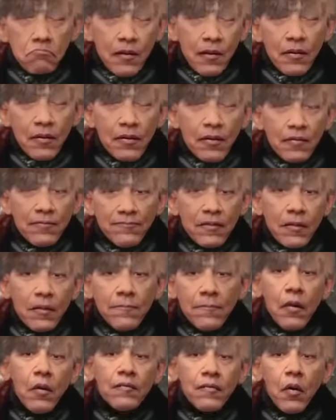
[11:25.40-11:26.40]
Uh, if you
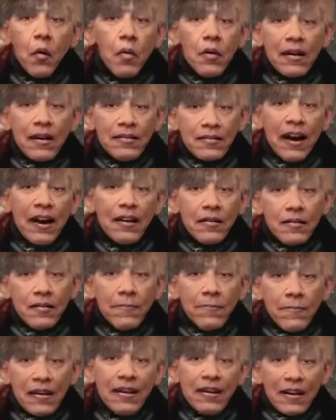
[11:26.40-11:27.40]
both do what I say, I'll
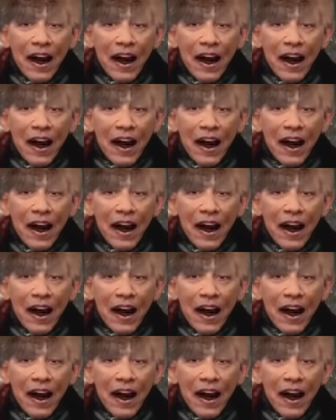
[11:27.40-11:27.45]
make it